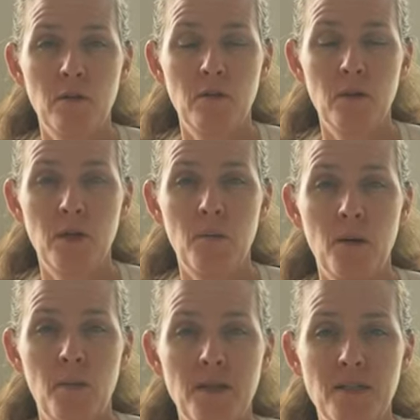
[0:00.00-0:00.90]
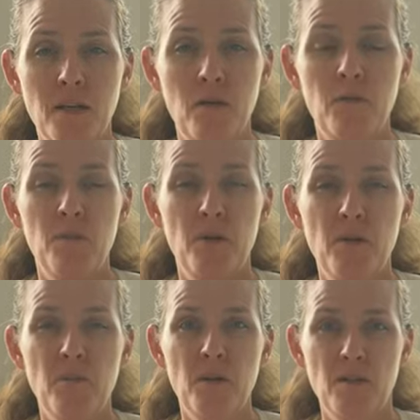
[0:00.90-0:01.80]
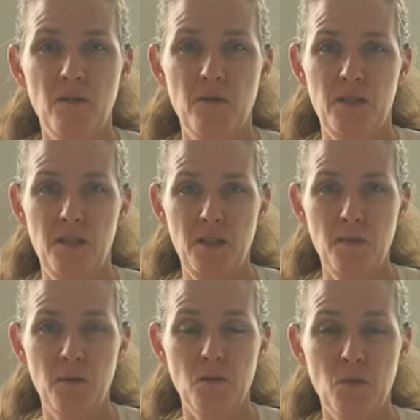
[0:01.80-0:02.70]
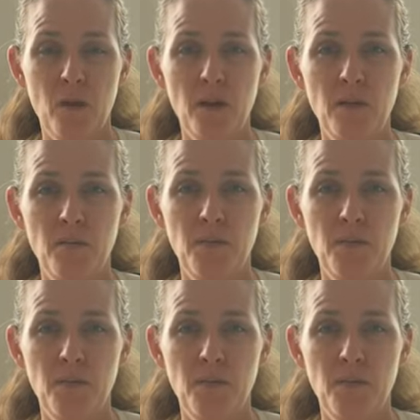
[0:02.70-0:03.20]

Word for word: right, about myself. I'm building my self-esteem in this way